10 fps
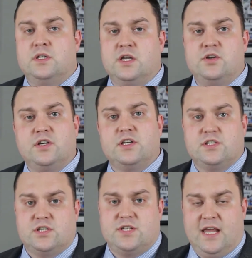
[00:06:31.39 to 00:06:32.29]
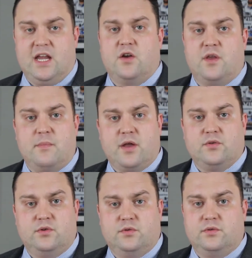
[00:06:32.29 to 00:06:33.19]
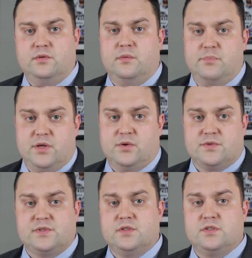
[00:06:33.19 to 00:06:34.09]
and you're going to just take care of their medical bills.